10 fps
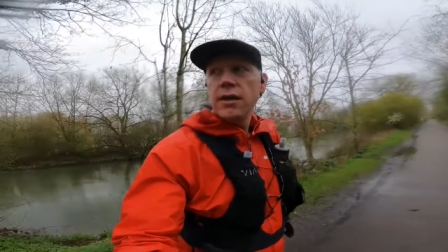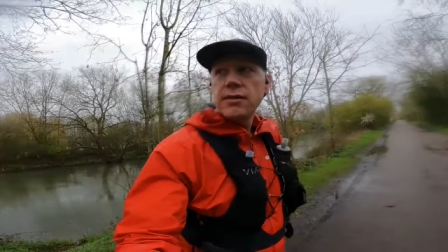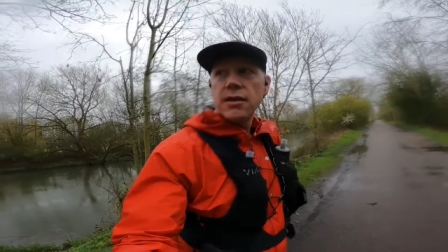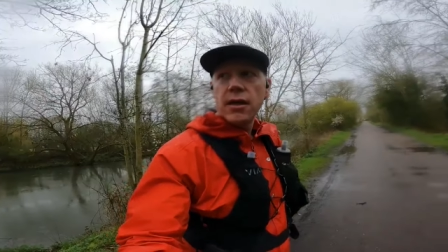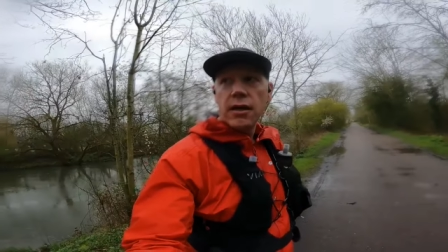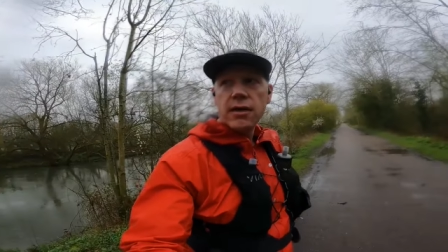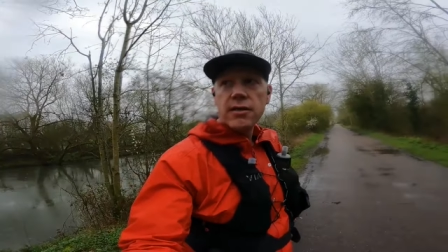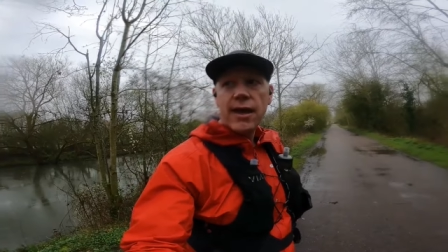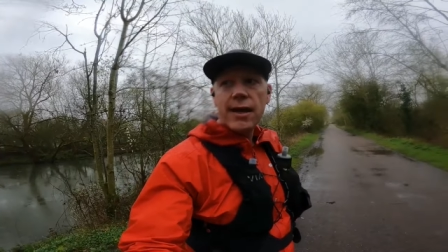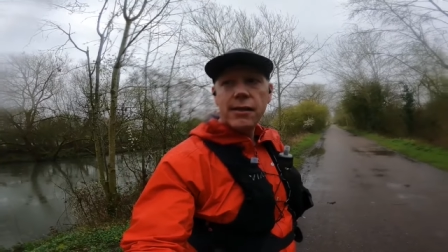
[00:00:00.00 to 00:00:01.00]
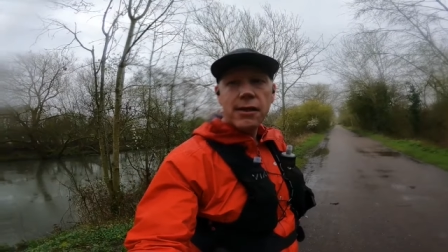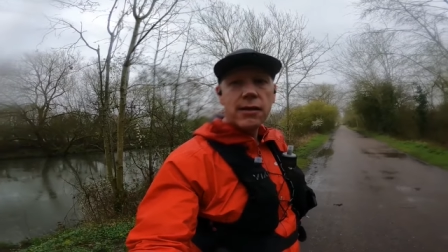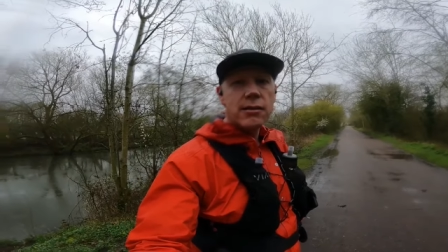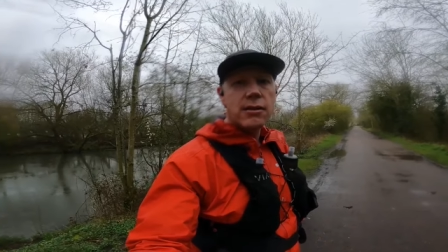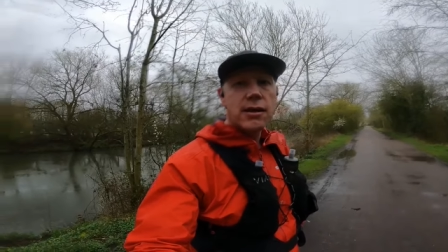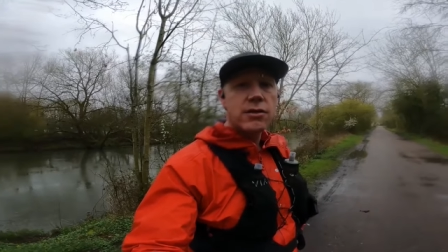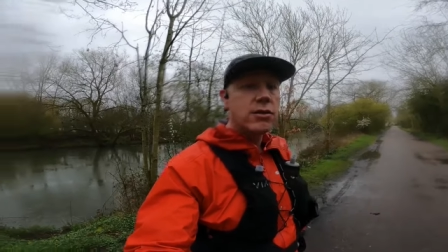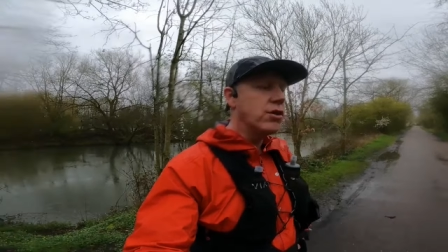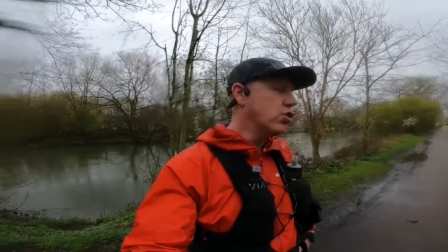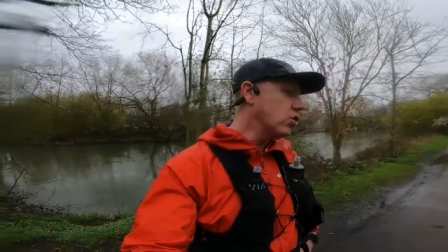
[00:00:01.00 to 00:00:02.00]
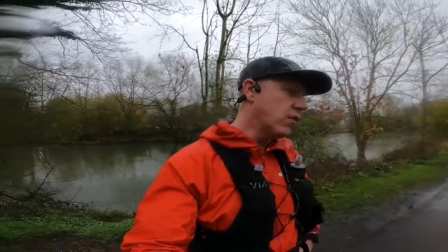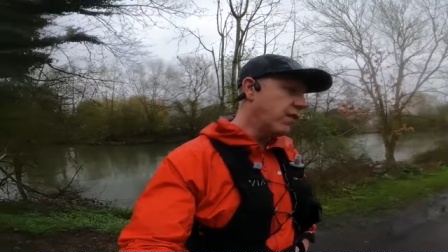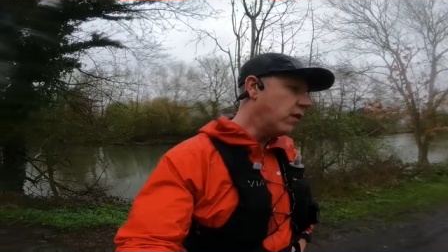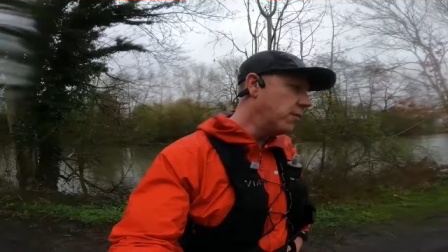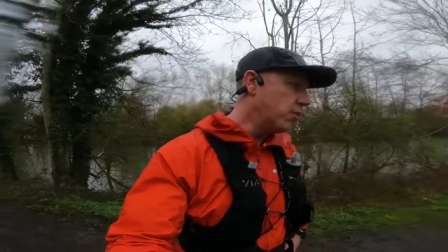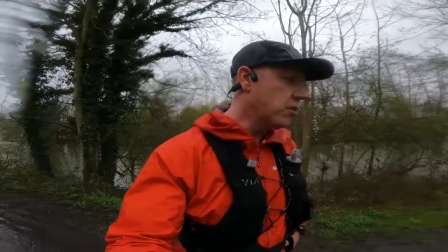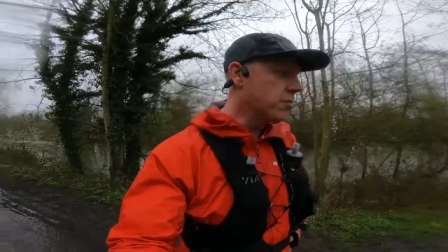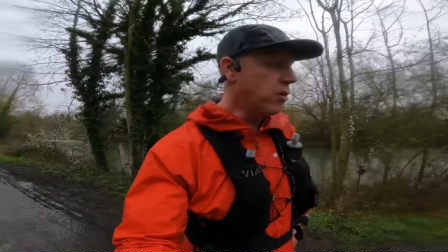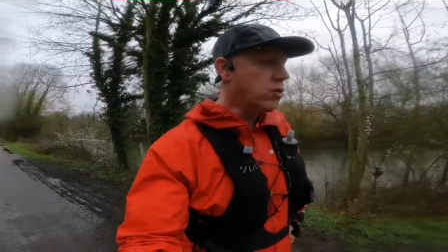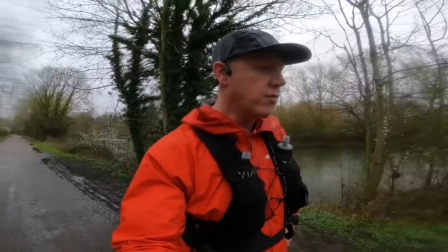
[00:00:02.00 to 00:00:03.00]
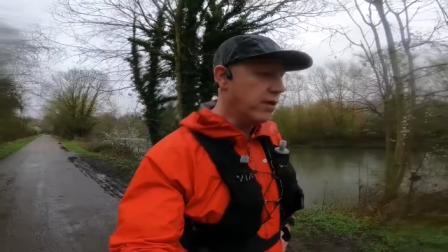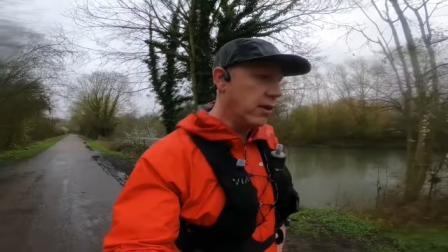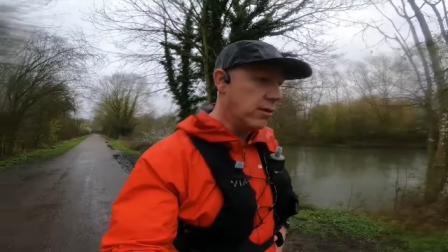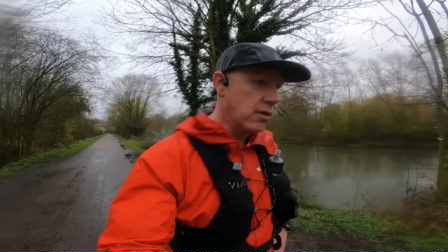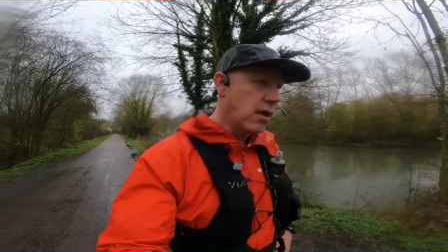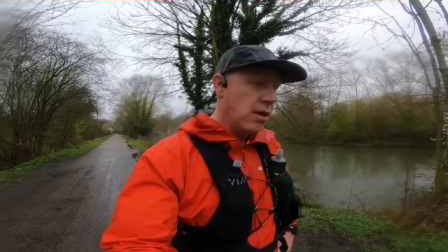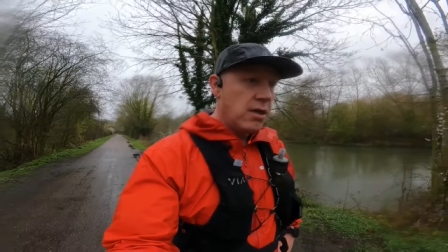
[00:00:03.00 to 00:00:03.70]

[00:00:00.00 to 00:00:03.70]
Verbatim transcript: It's uh, it's handling today's conditions fine because most of it is